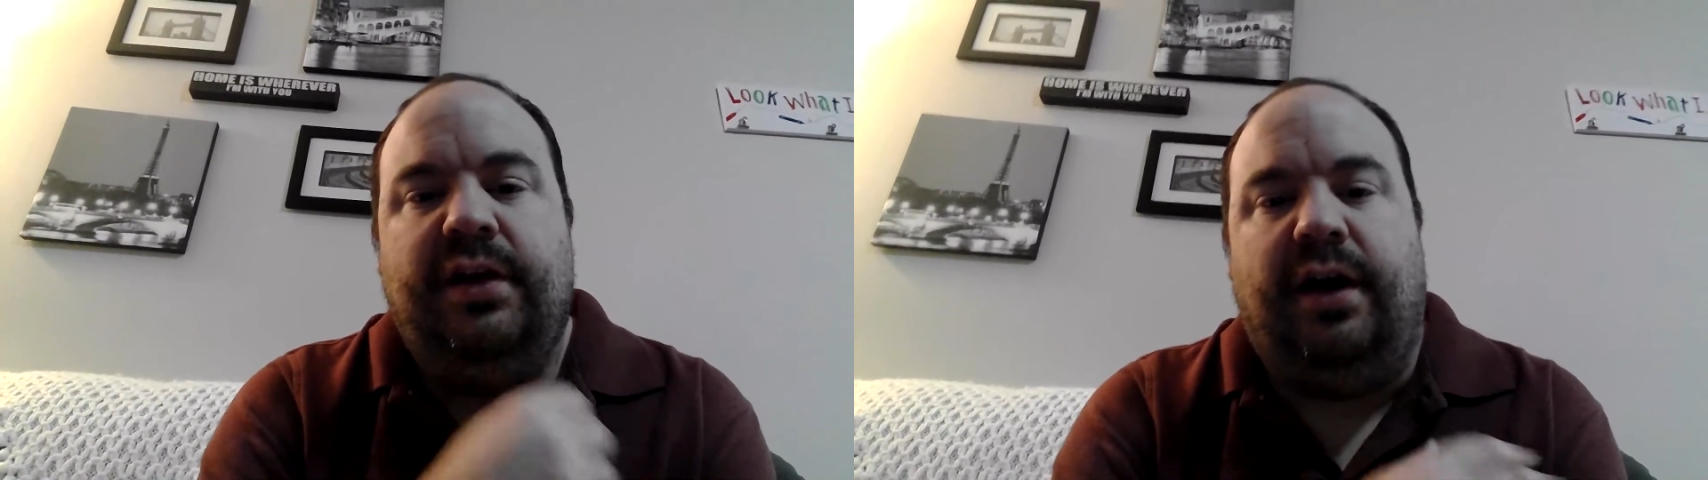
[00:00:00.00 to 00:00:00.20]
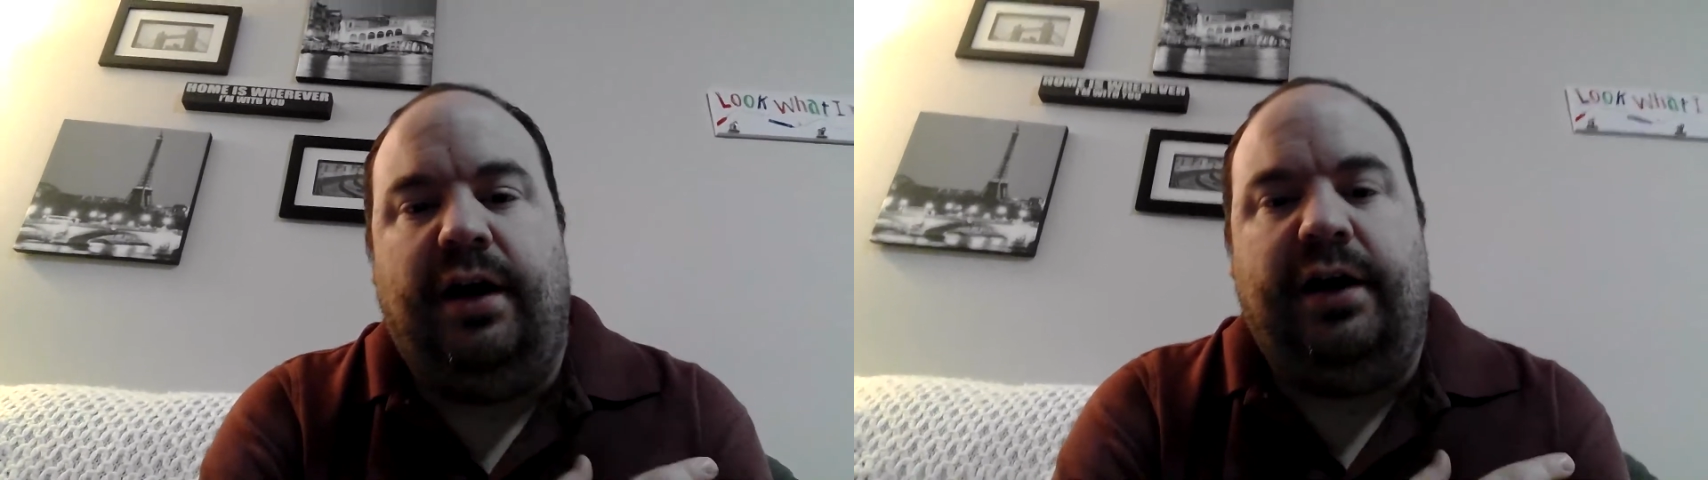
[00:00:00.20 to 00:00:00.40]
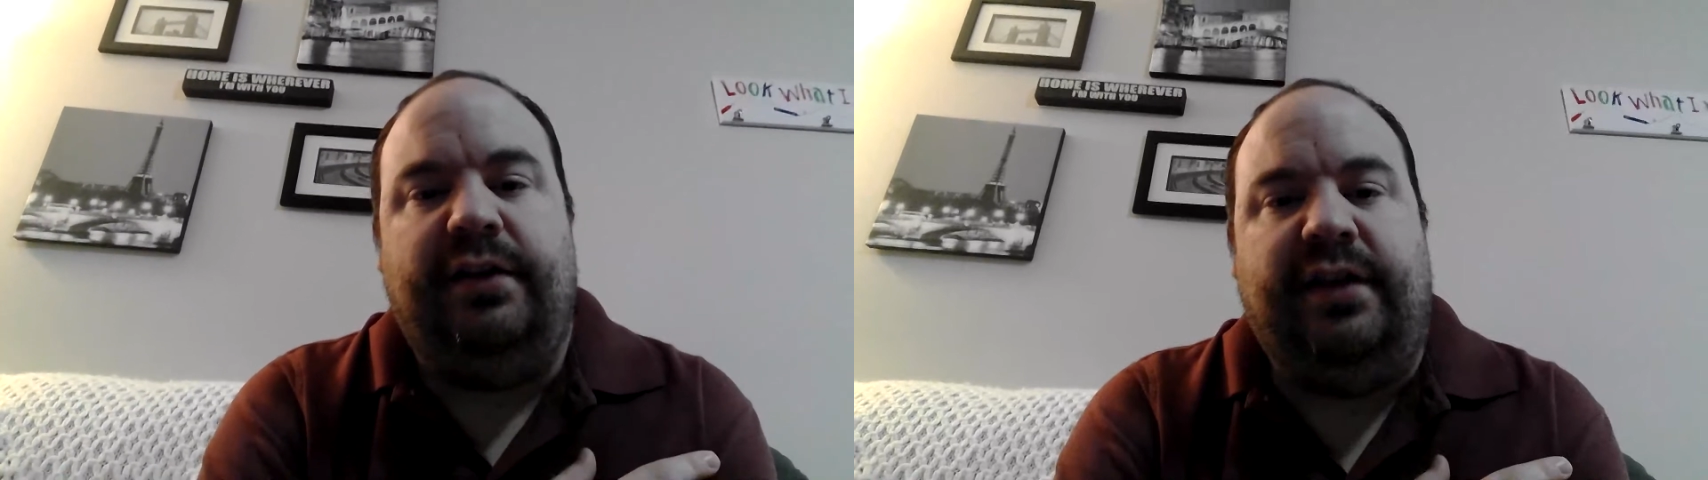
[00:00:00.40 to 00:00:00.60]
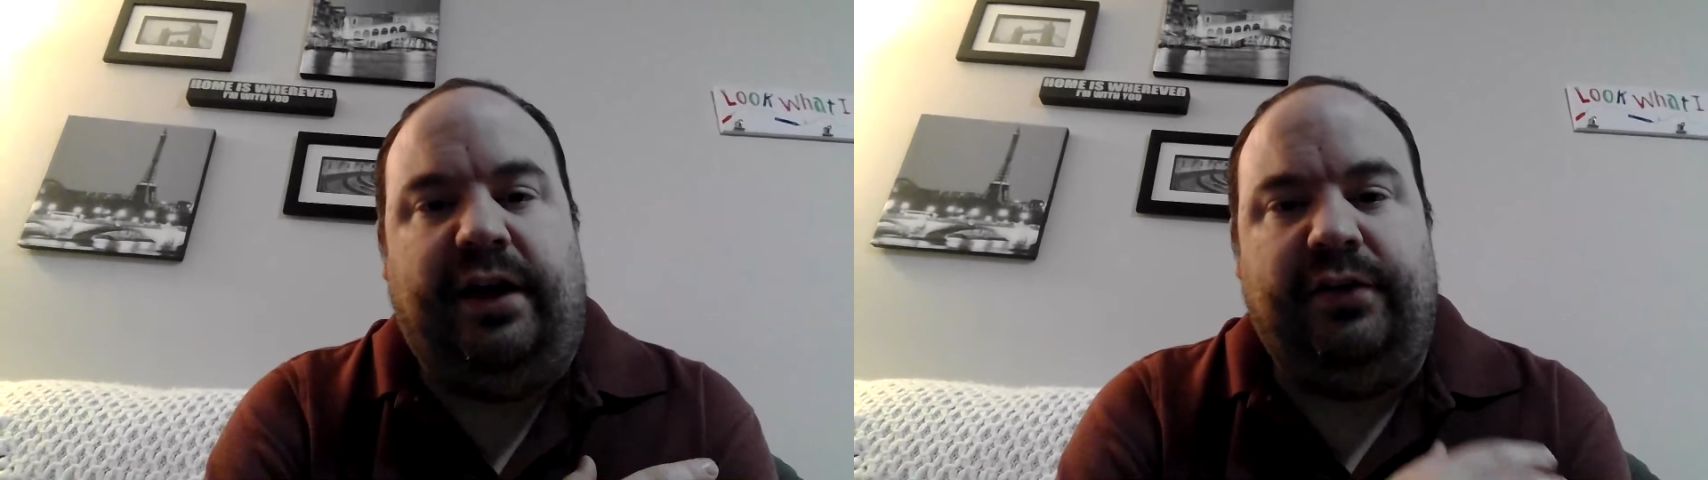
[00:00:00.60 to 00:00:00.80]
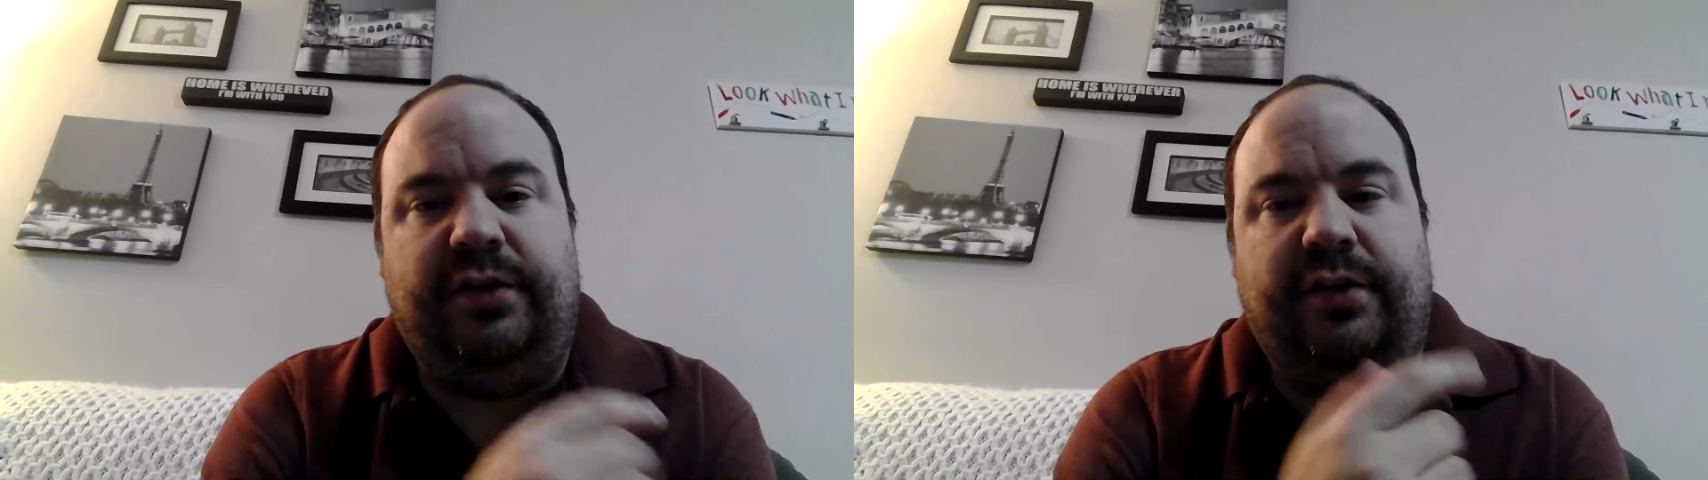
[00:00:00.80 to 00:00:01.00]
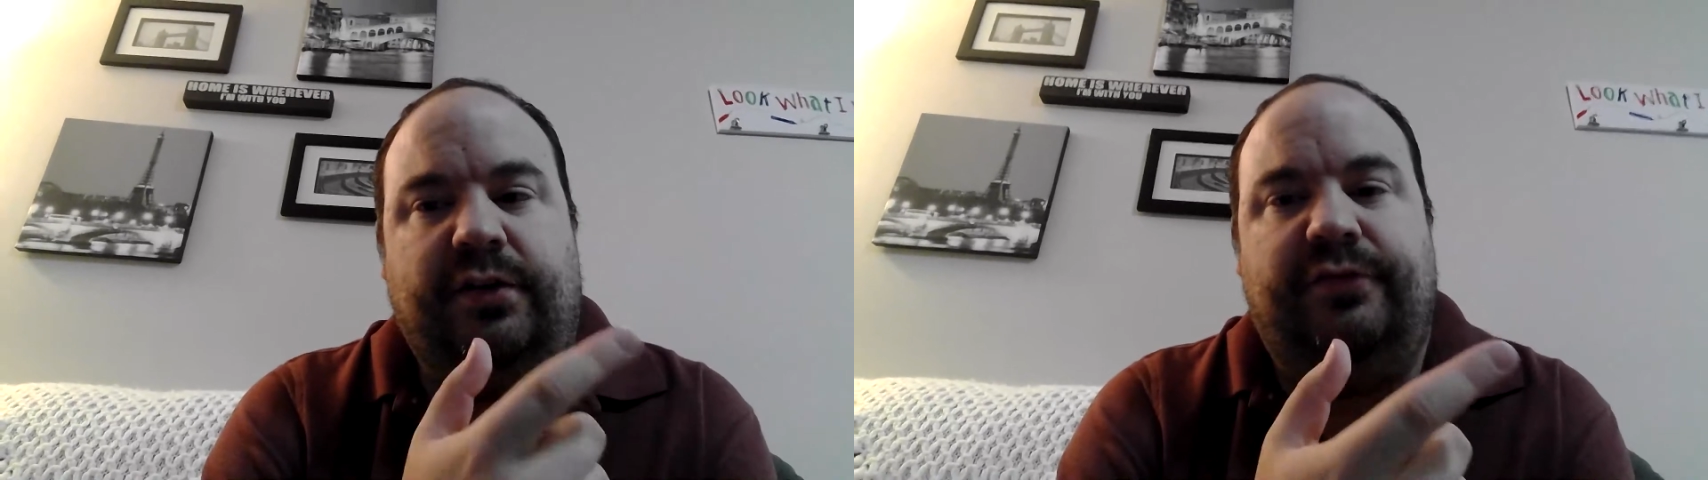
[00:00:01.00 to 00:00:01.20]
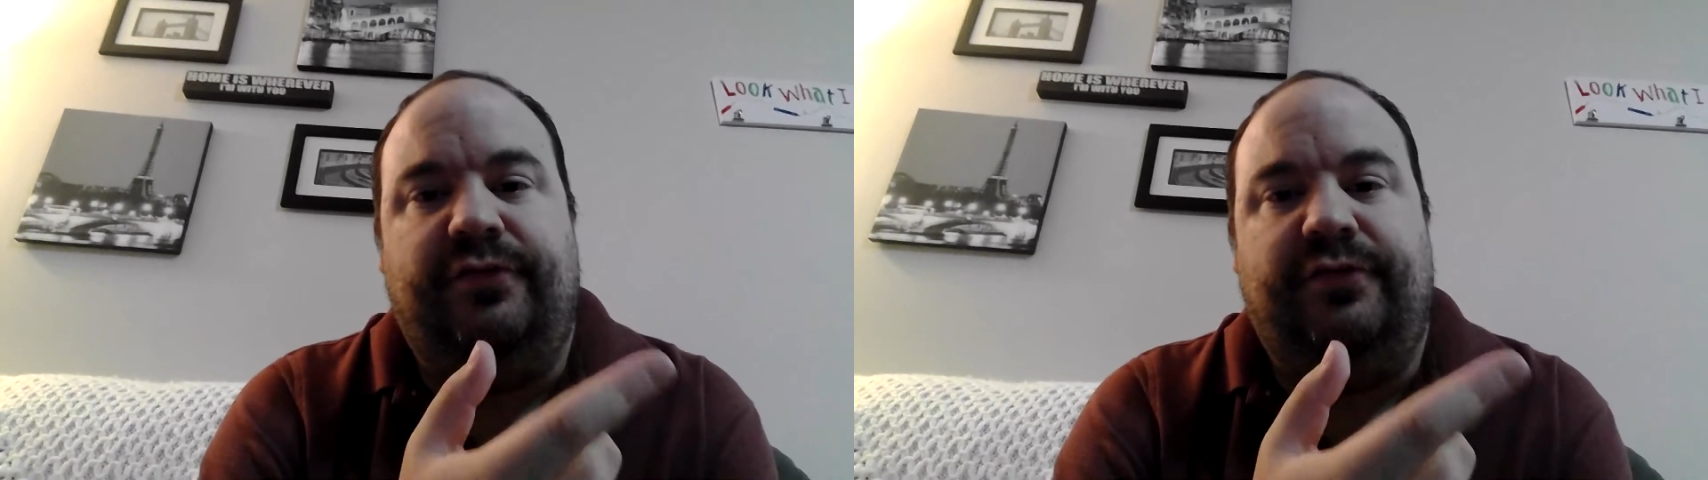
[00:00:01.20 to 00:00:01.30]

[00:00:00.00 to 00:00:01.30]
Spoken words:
Now your